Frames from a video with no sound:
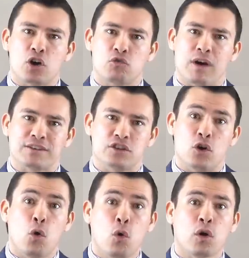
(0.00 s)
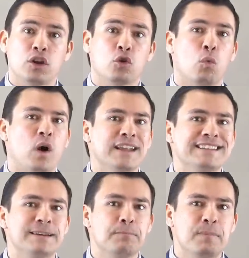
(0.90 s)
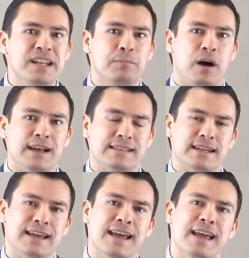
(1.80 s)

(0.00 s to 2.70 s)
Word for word: aggression, or you're wanting to minimize it.